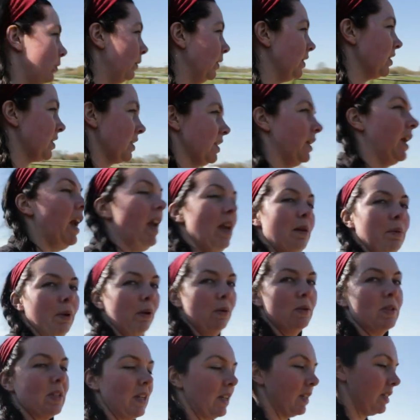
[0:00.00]
you into the
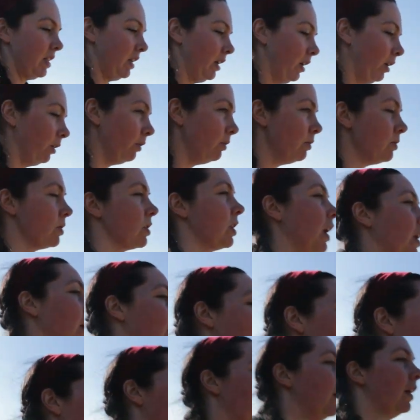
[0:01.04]
gatepost as he goes.
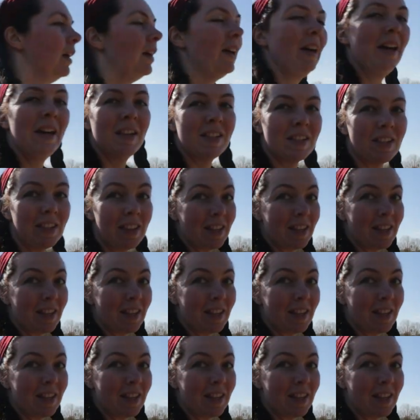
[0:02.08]
So